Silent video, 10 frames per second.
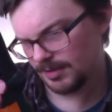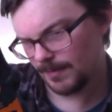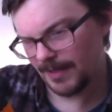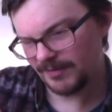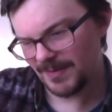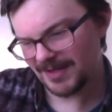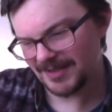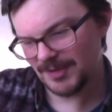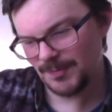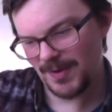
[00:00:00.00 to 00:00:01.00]
We hmm. have to make a
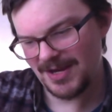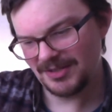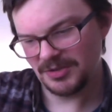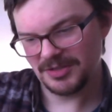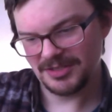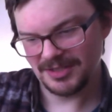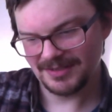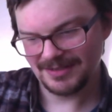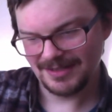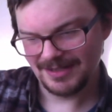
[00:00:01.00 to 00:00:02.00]
spacer to
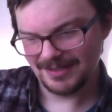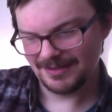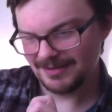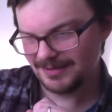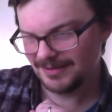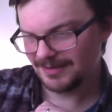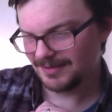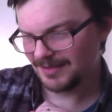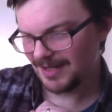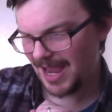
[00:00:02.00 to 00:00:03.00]
just
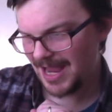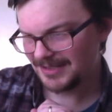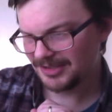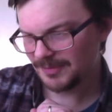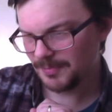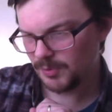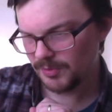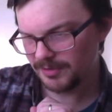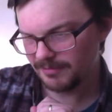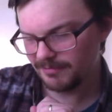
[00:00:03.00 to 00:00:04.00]
add
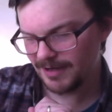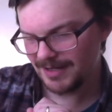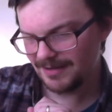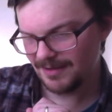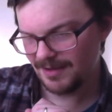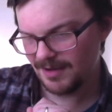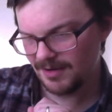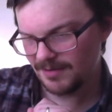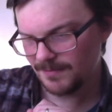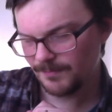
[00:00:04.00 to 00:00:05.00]
support right there.